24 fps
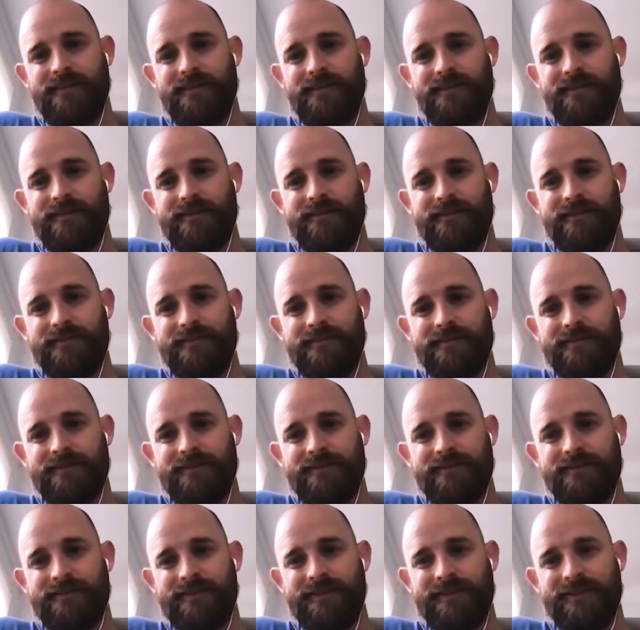
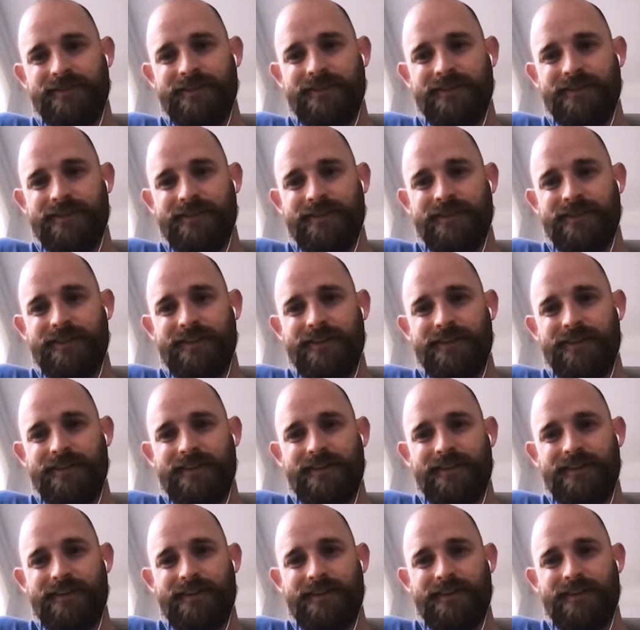
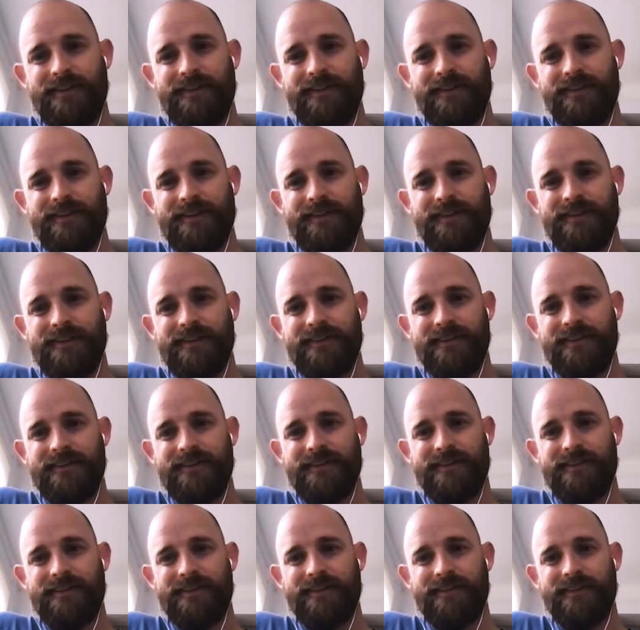
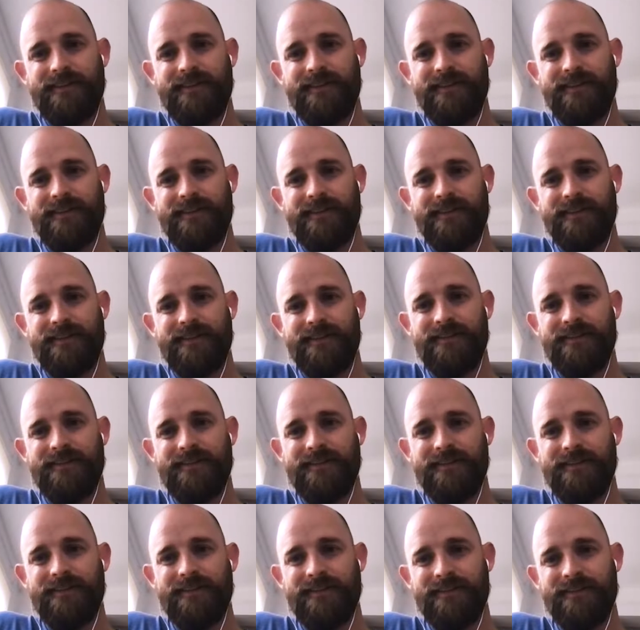
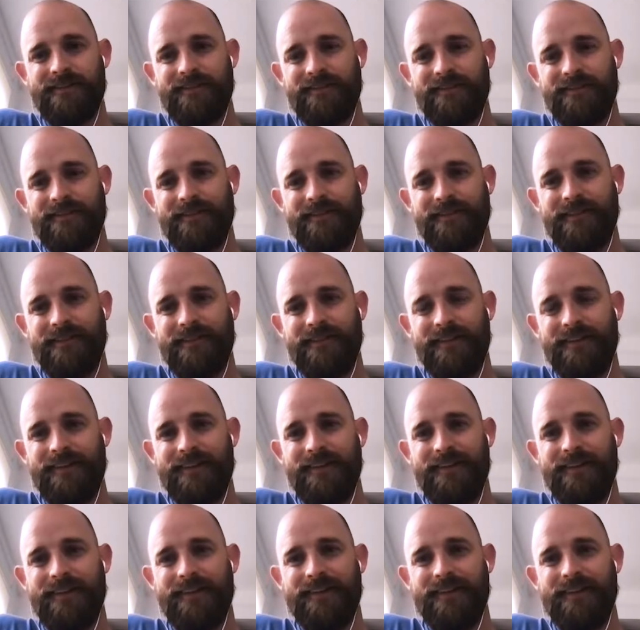
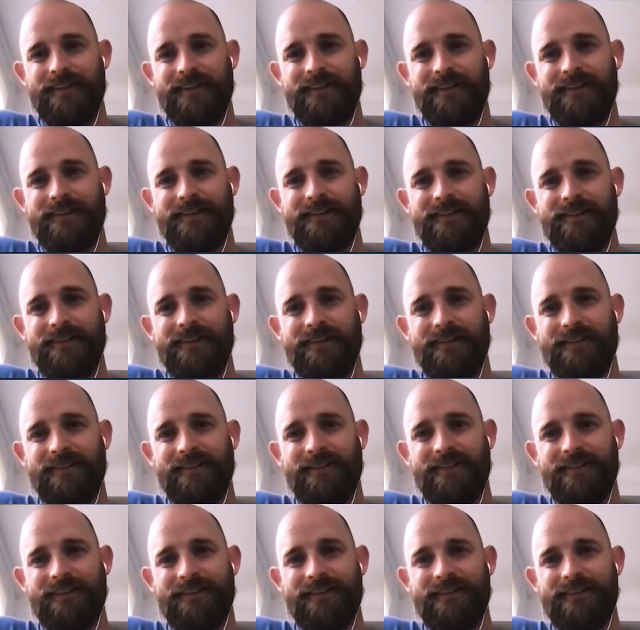
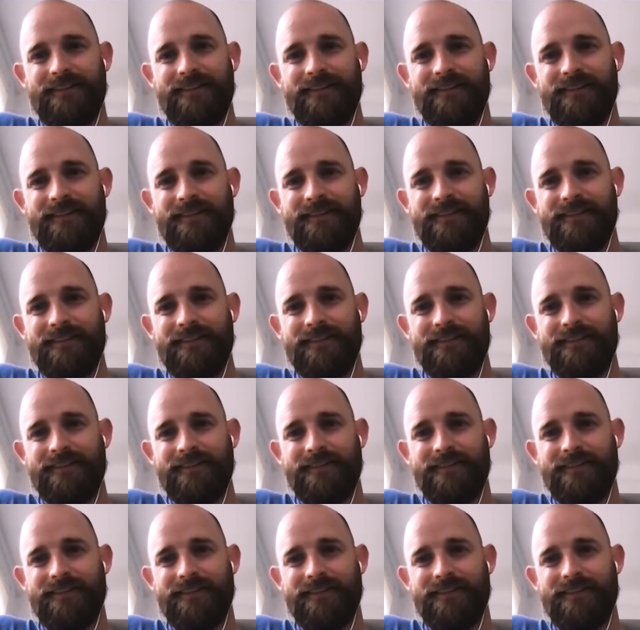This person isn't speaking.